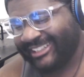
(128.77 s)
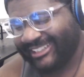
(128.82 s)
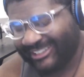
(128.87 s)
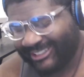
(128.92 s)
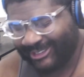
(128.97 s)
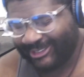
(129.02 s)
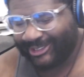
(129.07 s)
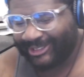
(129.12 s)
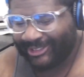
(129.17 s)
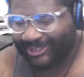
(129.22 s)

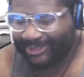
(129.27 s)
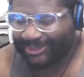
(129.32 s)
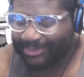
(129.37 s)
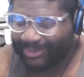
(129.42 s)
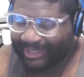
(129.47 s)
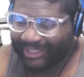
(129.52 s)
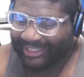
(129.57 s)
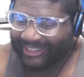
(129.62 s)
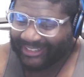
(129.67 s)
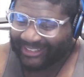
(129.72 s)
Oh
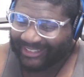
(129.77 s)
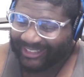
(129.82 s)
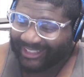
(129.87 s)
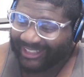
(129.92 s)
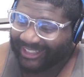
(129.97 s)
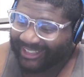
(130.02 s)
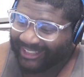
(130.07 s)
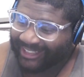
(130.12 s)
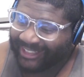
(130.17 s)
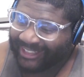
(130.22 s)
my
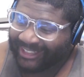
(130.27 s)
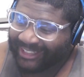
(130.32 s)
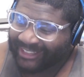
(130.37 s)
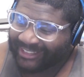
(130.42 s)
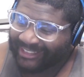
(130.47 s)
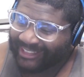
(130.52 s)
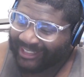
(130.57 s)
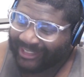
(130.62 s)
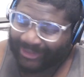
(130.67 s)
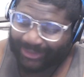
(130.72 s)
god.
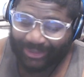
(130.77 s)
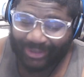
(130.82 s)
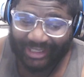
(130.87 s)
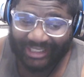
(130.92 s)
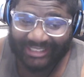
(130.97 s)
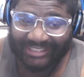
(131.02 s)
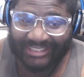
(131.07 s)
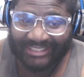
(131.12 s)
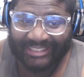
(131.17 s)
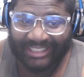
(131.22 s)
Did he
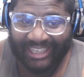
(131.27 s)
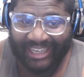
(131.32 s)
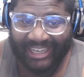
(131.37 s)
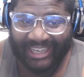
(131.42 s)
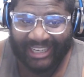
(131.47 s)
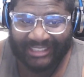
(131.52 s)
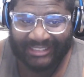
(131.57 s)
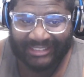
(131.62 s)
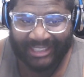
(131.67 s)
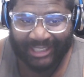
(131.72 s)
really just
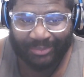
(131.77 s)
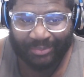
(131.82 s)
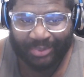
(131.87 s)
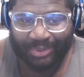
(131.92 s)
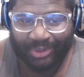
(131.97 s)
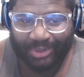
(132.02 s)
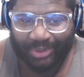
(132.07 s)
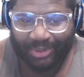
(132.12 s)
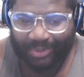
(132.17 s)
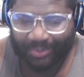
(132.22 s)
ask how to
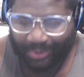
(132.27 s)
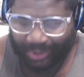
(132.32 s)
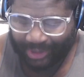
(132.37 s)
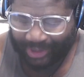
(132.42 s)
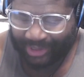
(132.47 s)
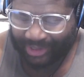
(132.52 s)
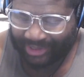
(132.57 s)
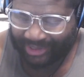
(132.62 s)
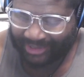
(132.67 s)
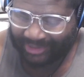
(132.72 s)
put on a bra?
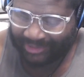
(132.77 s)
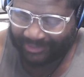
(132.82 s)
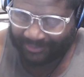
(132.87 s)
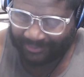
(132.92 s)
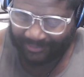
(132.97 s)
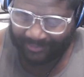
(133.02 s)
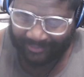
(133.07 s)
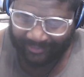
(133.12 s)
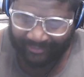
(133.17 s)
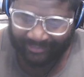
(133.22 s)

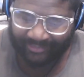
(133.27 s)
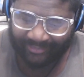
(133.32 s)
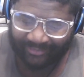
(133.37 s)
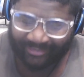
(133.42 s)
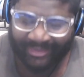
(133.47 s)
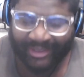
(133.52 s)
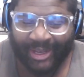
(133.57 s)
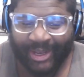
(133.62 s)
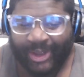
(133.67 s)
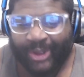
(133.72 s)

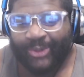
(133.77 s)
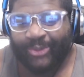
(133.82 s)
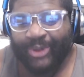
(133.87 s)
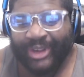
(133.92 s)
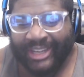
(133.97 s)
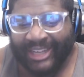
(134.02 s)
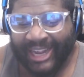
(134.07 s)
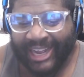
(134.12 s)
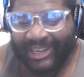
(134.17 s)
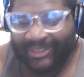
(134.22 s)

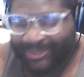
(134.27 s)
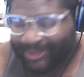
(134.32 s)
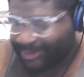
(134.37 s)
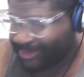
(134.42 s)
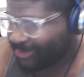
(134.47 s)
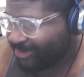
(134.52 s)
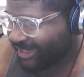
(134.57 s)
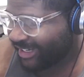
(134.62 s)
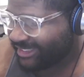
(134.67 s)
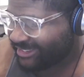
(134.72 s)
What kind of a
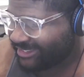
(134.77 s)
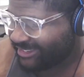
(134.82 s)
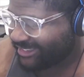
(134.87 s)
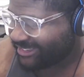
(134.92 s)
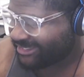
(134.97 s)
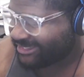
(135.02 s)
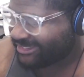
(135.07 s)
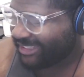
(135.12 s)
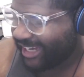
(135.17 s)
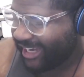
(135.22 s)
crazy
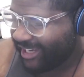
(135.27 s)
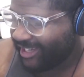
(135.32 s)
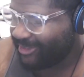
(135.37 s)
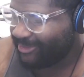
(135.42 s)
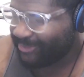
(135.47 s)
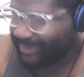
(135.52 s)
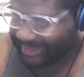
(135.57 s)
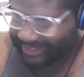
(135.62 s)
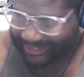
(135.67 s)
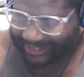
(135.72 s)

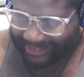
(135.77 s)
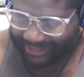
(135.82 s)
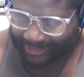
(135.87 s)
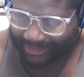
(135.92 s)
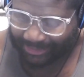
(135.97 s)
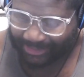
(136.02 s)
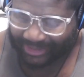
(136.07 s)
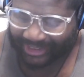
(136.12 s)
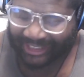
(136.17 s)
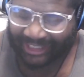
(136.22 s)
assignment
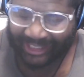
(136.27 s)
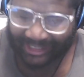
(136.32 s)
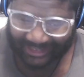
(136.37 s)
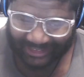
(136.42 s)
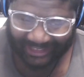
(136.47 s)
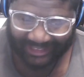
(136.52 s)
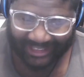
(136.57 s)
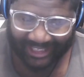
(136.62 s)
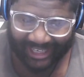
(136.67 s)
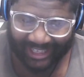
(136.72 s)

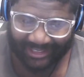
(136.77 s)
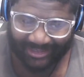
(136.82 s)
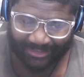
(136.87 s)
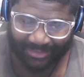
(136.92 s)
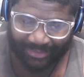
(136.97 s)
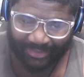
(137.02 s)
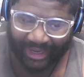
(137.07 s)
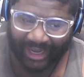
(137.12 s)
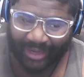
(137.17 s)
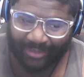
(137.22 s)
did that
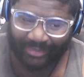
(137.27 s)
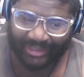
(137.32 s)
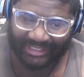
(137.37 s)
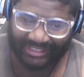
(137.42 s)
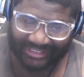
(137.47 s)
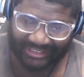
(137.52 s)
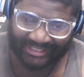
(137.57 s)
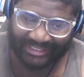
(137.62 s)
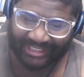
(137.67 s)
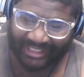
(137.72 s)
family
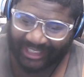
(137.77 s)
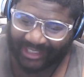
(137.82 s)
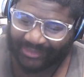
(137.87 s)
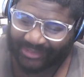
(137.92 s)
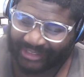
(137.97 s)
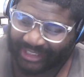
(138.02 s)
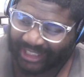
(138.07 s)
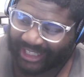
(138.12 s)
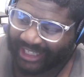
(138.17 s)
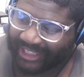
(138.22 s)
just give
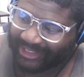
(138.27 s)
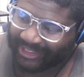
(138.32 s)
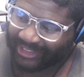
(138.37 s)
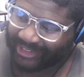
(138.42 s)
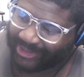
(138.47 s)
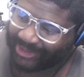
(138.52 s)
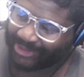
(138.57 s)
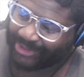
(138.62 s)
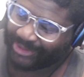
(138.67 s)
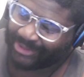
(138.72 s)

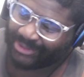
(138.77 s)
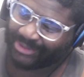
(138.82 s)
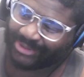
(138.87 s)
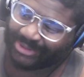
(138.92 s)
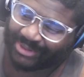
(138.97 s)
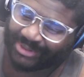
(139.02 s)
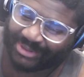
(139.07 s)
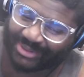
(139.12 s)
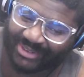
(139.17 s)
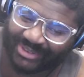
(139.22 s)
Taiyo?
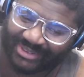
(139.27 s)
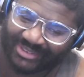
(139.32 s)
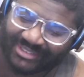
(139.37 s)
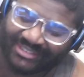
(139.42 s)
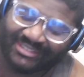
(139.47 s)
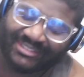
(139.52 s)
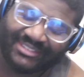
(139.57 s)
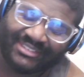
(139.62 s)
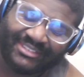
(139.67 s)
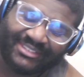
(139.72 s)

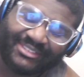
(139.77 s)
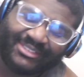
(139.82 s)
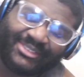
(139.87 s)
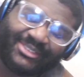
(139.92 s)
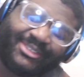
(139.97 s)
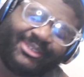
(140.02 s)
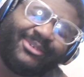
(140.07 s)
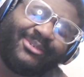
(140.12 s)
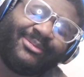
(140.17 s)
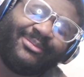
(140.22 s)

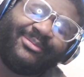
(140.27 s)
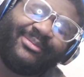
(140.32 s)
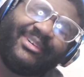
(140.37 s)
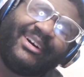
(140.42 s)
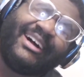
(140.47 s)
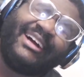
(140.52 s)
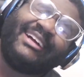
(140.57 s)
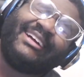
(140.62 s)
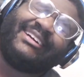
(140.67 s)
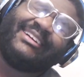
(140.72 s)
Oh
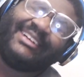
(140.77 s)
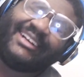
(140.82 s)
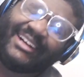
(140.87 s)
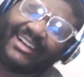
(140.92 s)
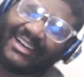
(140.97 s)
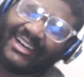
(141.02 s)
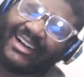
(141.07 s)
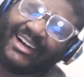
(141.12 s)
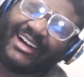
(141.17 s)
god.